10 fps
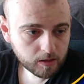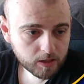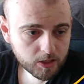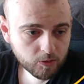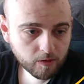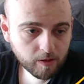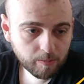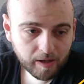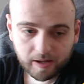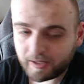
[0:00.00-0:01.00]
Slavia
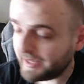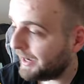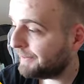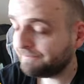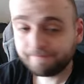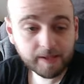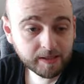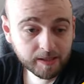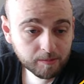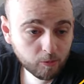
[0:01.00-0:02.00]
Praha, yeah.
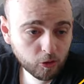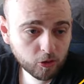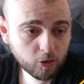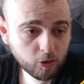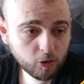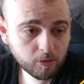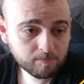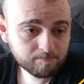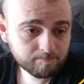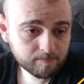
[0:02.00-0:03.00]
And then Monaco.
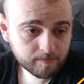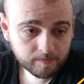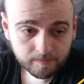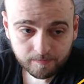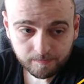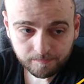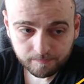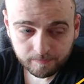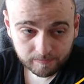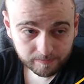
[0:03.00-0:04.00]

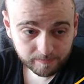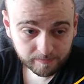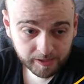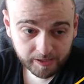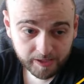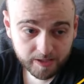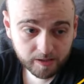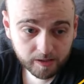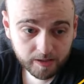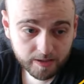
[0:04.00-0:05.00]
Their easy
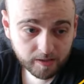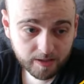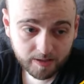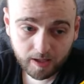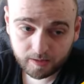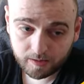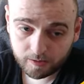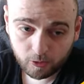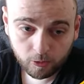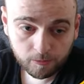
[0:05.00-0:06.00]
run is at the start,
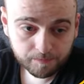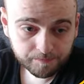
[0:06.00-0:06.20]
though.